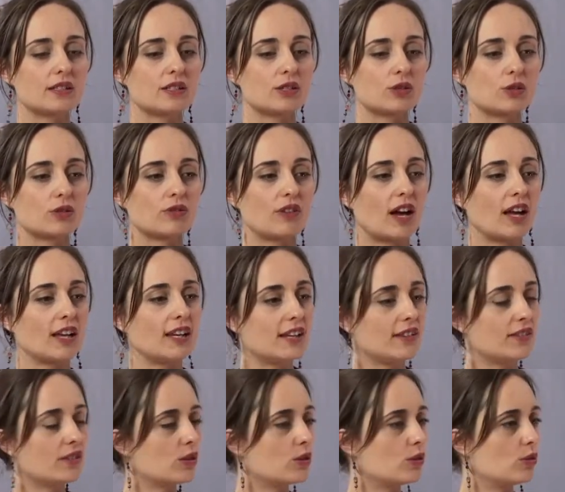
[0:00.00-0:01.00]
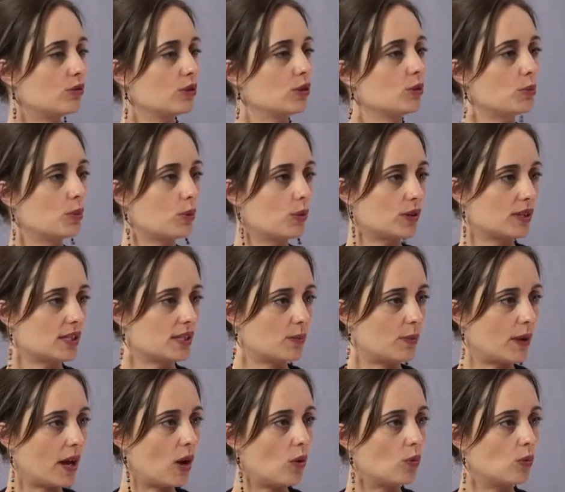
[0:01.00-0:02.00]
sort of unethical
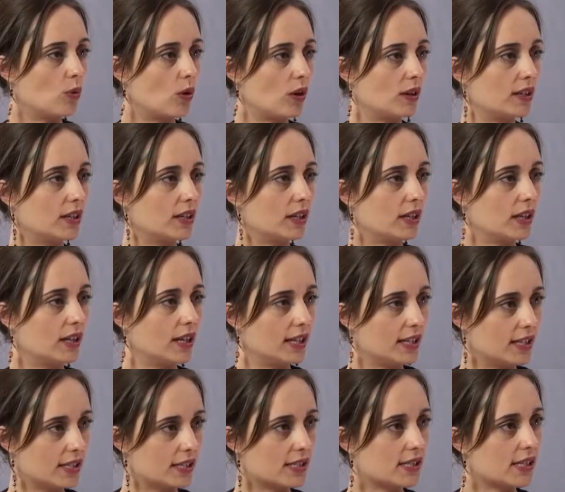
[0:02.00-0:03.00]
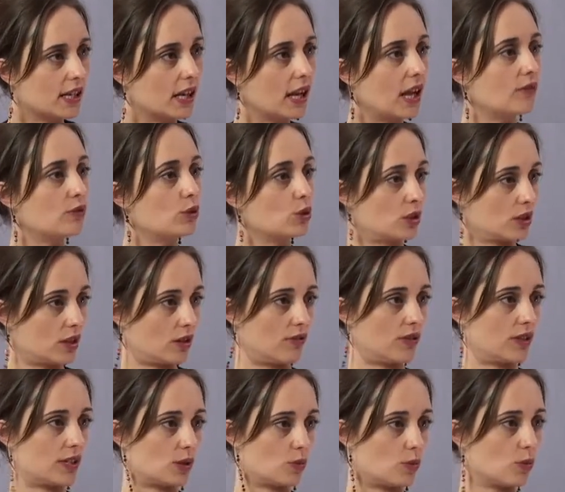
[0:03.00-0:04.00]
viewpoints about what it is to love
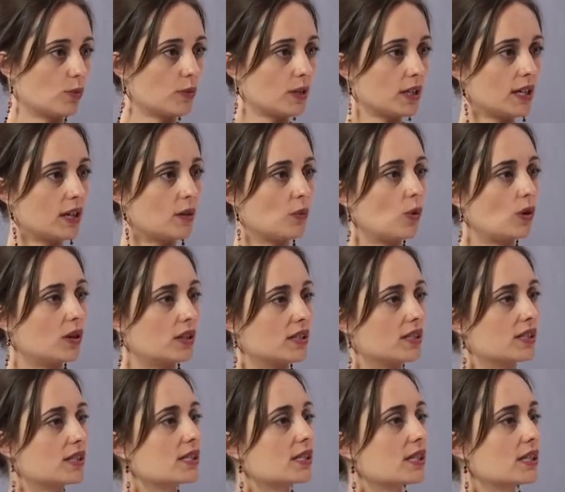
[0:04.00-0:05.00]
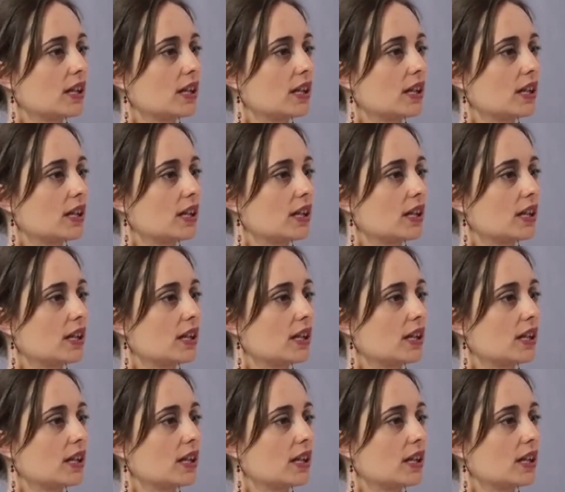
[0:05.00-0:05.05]
yourself as a woman and what roles.